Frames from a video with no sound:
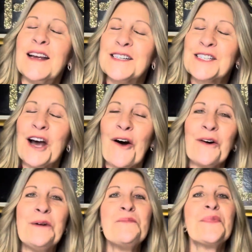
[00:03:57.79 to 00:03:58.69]

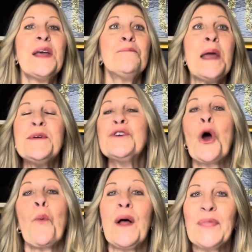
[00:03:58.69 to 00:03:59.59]
So maybe you
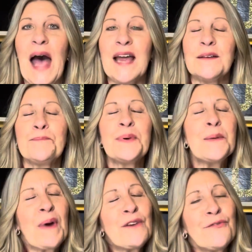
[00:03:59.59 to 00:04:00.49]
don't want that, but
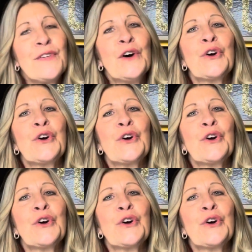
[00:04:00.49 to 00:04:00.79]
it might feel